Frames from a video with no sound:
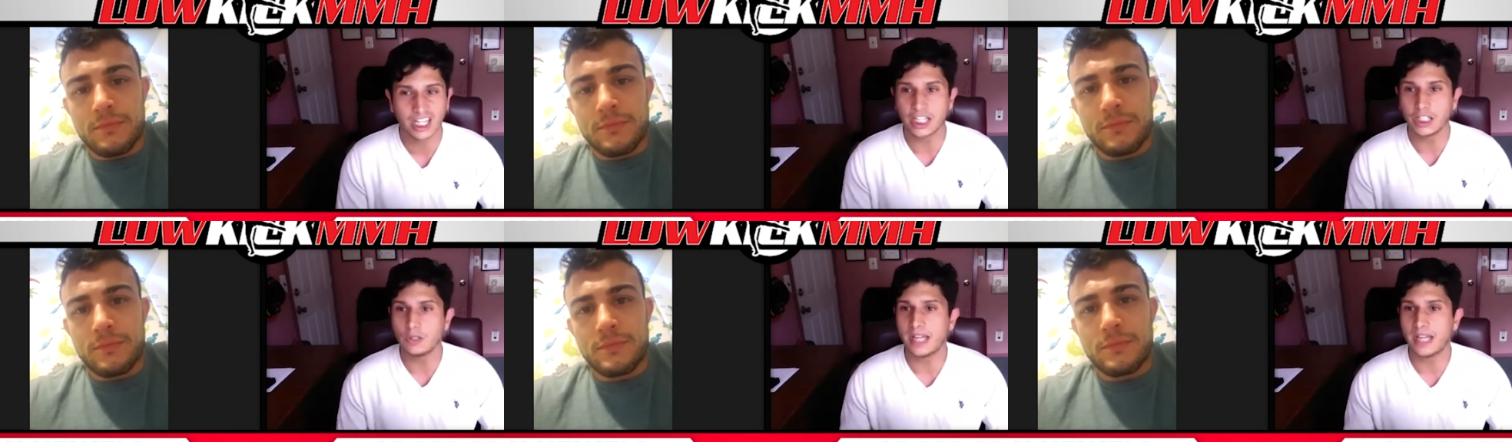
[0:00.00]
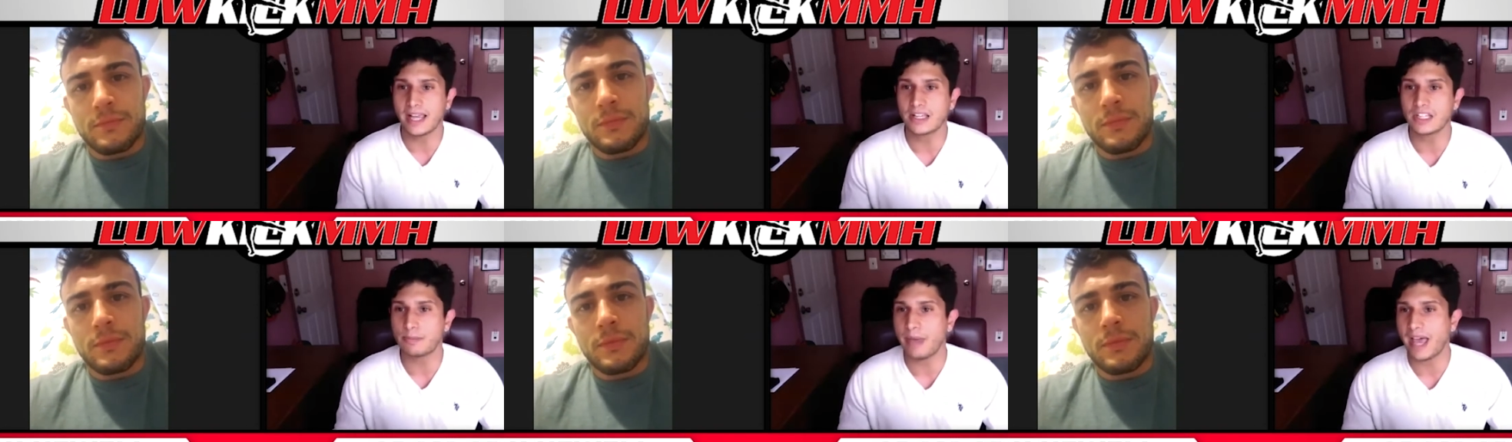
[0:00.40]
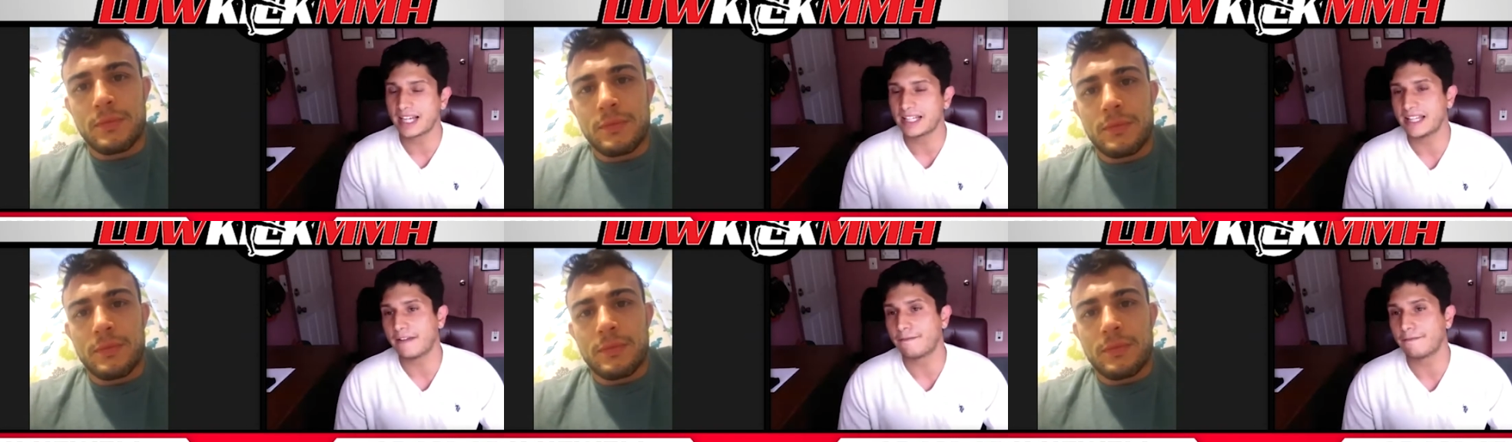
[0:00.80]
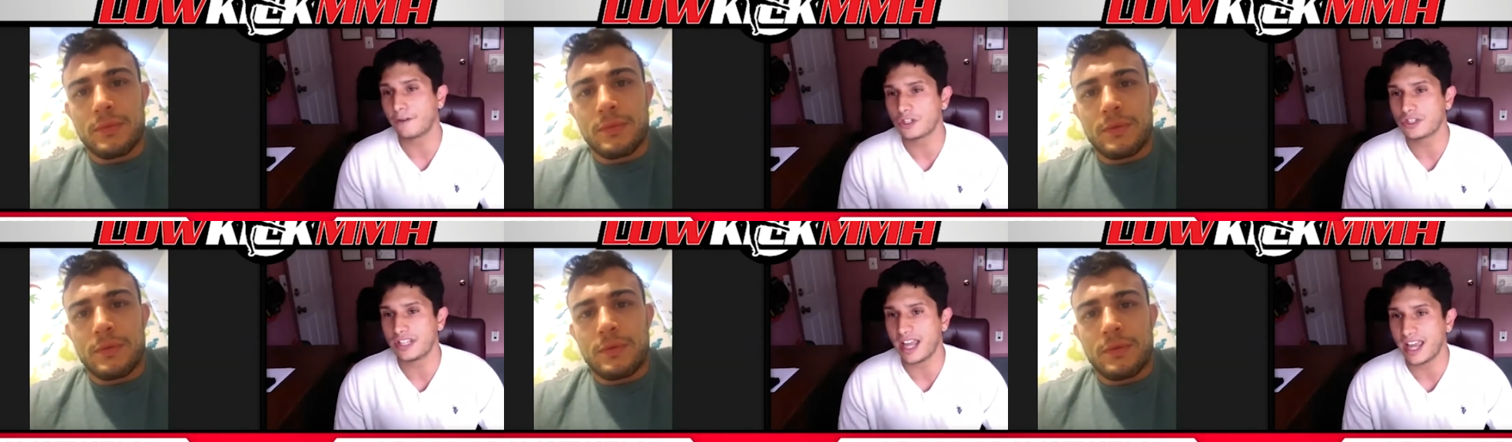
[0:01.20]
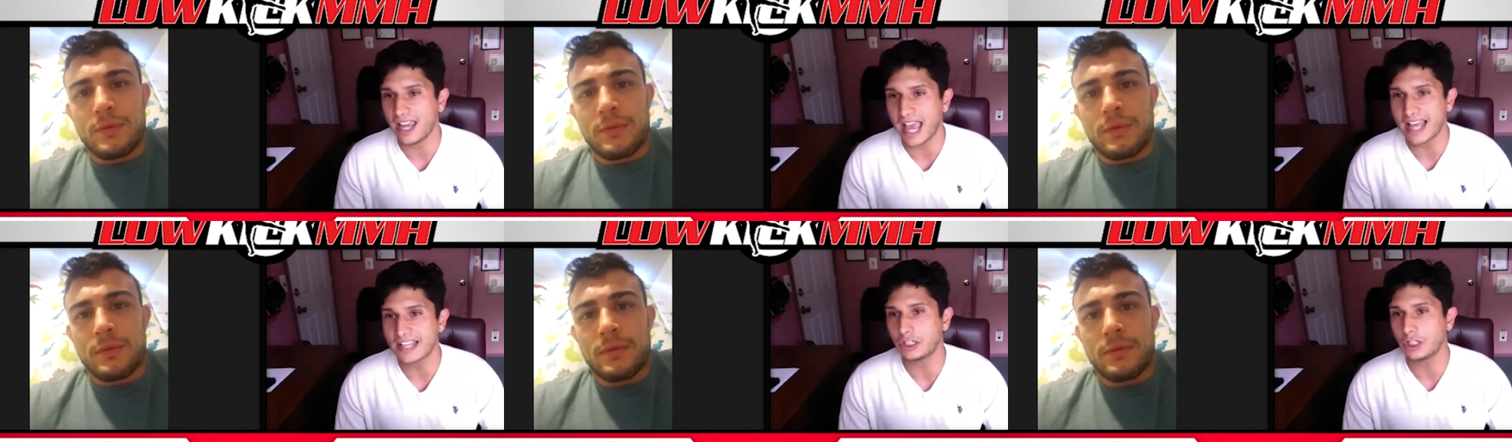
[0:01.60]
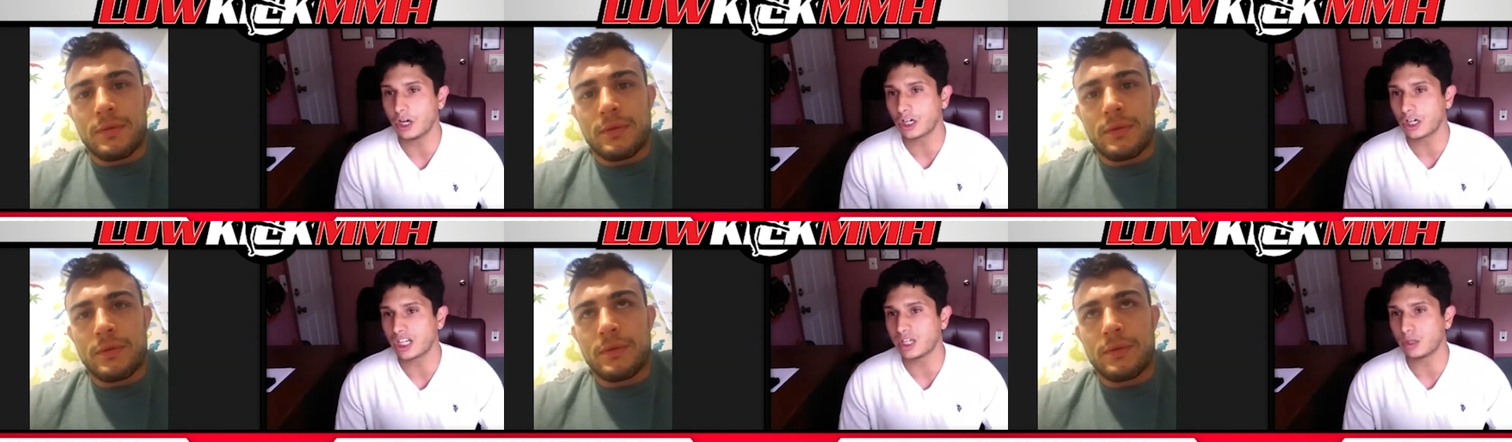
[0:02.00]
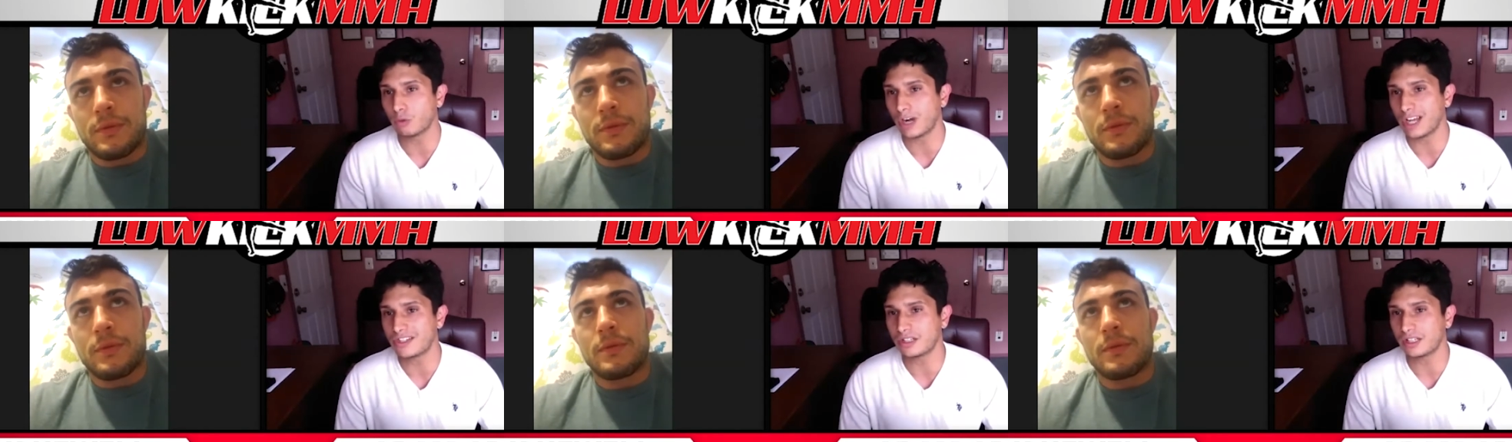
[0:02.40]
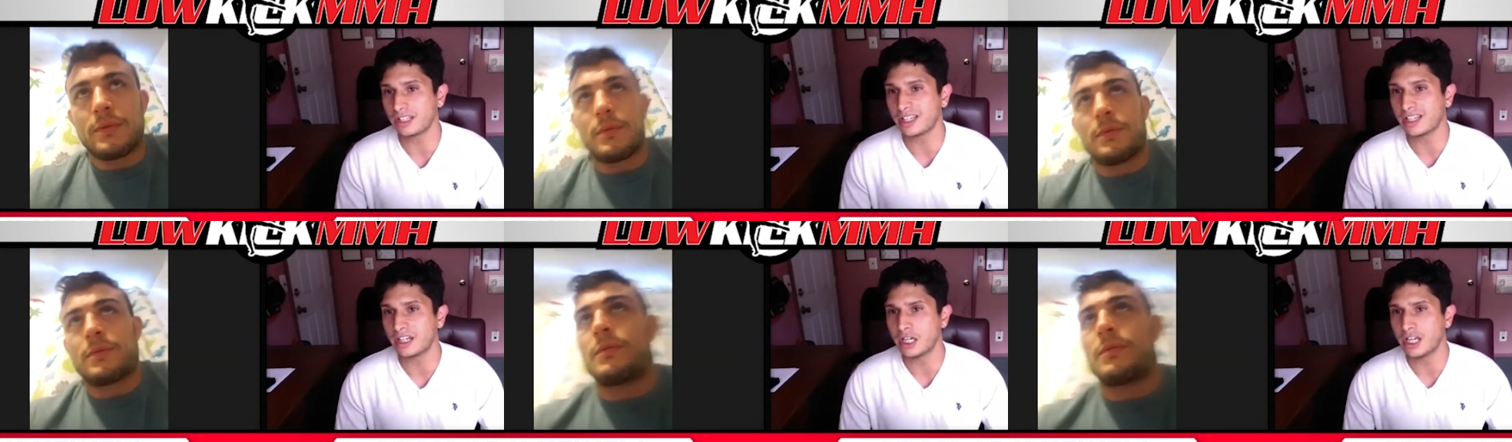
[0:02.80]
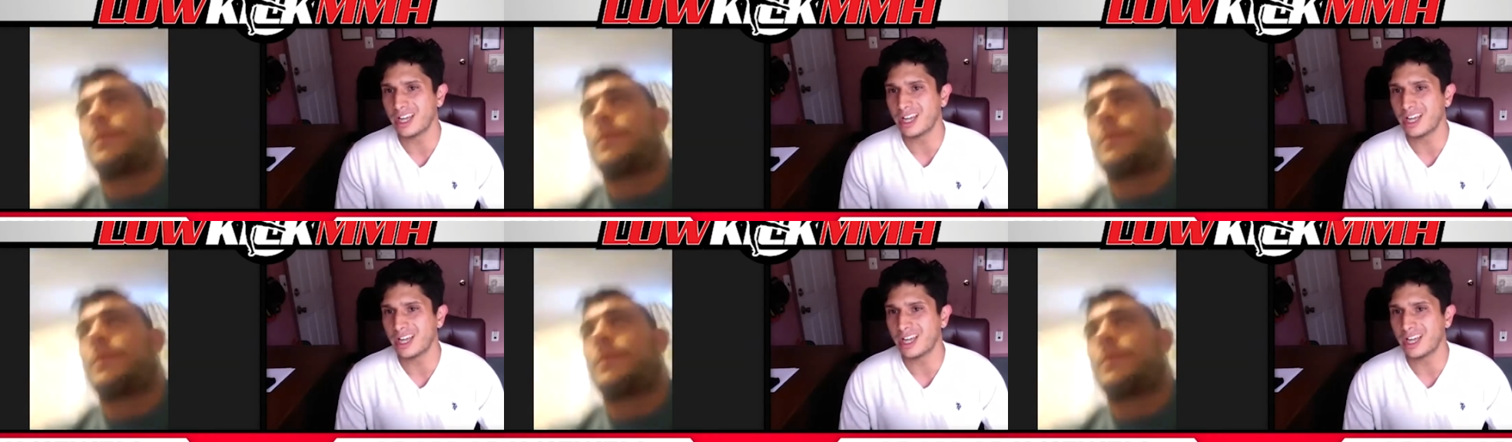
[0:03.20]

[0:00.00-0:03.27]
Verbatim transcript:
Speaker 1: Can you take us back to that first day as a young kid wrestling?